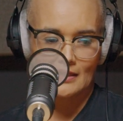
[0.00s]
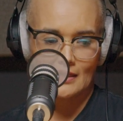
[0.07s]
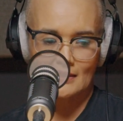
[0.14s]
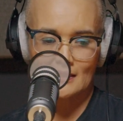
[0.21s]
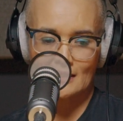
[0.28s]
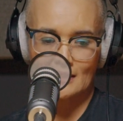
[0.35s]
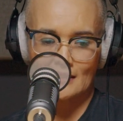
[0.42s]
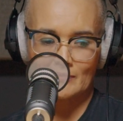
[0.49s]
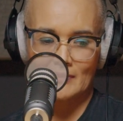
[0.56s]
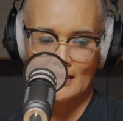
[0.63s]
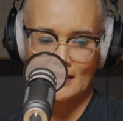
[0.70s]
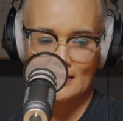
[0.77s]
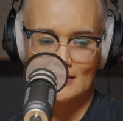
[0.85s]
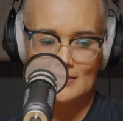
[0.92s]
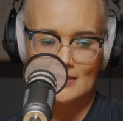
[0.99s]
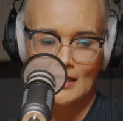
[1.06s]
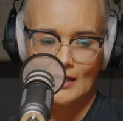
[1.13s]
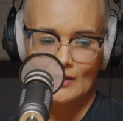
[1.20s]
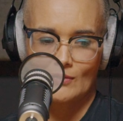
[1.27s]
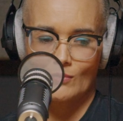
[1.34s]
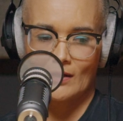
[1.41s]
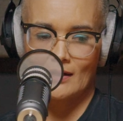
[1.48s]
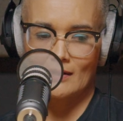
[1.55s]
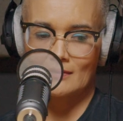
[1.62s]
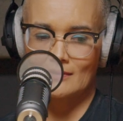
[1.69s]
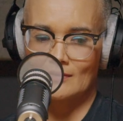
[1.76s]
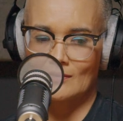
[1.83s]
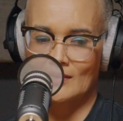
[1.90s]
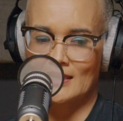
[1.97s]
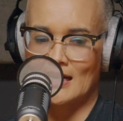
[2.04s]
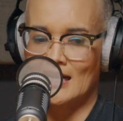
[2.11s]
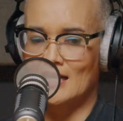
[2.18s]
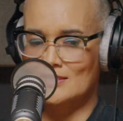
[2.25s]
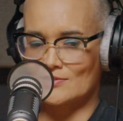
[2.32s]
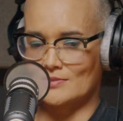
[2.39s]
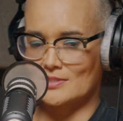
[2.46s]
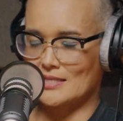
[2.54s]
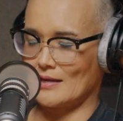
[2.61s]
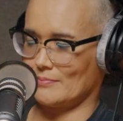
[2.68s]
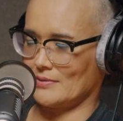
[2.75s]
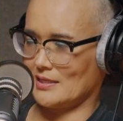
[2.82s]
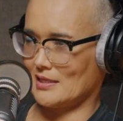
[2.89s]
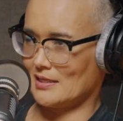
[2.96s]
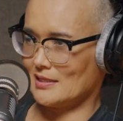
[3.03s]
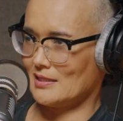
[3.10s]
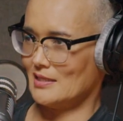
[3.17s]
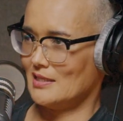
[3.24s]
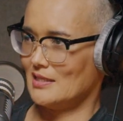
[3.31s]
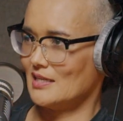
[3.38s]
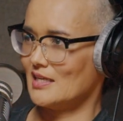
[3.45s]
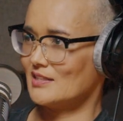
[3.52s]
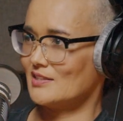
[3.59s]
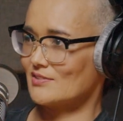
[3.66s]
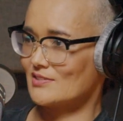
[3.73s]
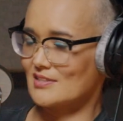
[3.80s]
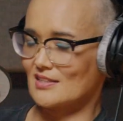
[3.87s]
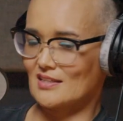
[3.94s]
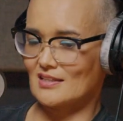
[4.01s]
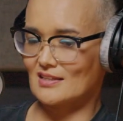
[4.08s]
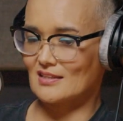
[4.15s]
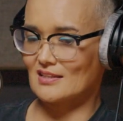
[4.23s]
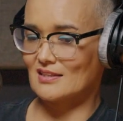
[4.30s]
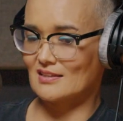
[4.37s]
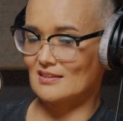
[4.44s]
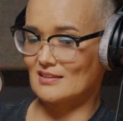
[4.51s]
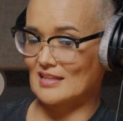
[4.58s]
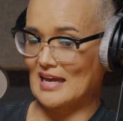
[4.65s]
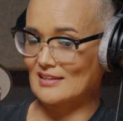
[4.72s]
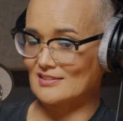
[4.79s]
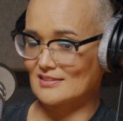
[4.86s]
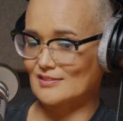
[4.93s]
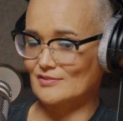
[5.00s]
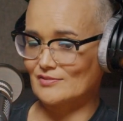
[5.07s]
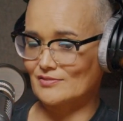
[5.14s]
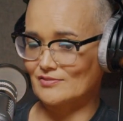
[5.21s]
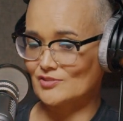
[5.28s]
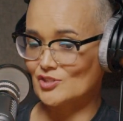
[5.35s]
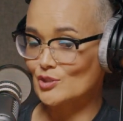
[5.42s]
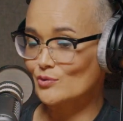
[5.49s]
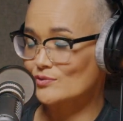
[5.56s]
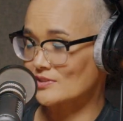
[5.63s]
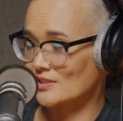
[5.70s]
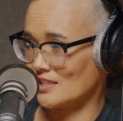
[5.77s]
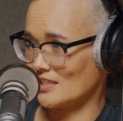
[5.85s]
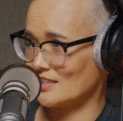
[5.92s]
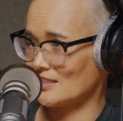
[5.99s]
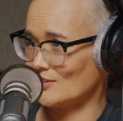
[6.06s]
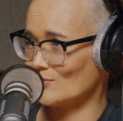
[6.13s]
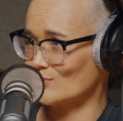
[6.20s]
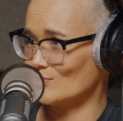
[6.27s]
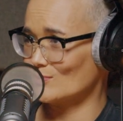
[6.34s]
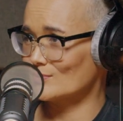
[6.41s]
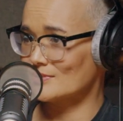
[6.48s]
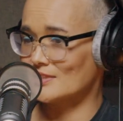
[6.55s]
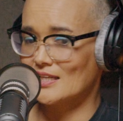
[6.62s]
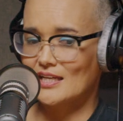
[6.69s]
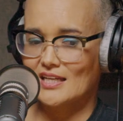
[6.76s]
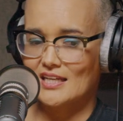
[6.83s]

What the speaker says: I think another part is, while Gaza is happening and you're seeing thousands of children get killed,